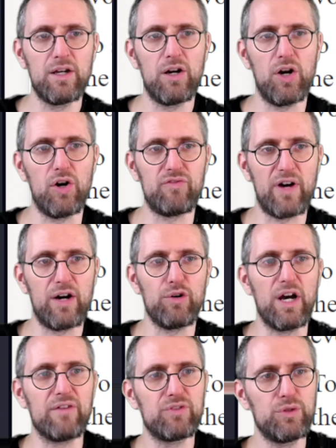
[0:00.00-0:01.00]
of how
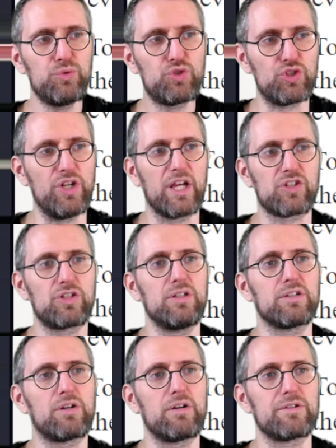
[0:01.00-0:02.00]
evolution actually
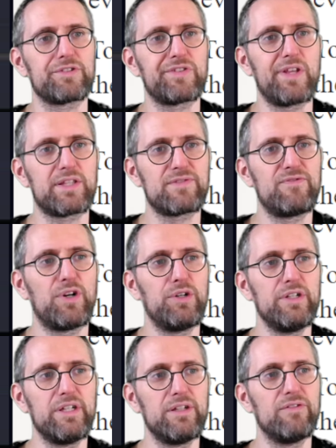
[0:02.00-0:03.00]
occurs. That's
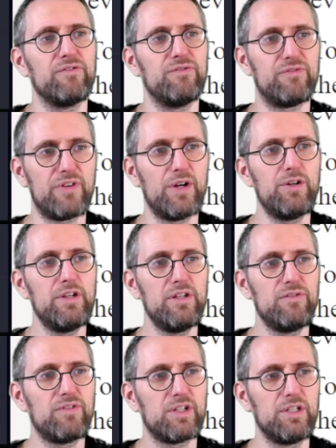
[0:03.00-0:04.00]
very, very,
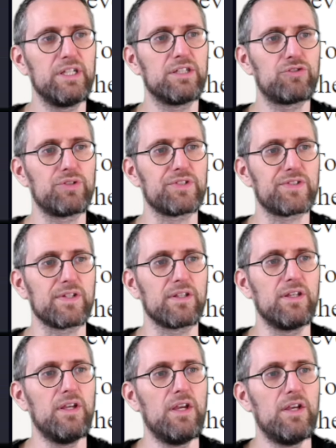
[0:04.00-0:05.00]
very interesting.
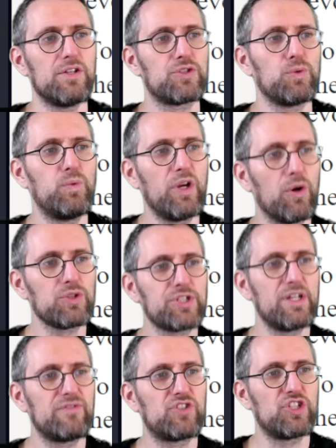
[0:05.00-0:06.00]
So we also
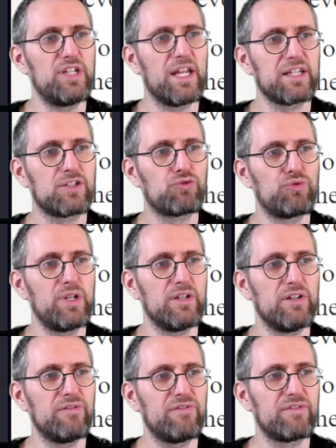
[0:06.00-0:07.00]
have genetic
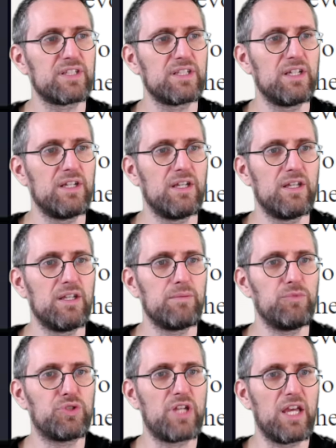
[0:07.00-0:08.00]
drift,
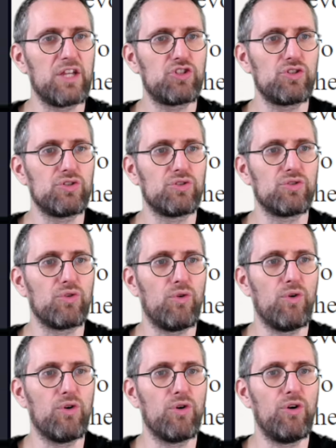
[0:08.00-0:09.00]
mutation,
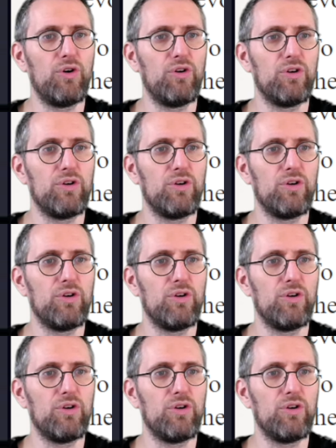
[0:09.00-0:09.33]
or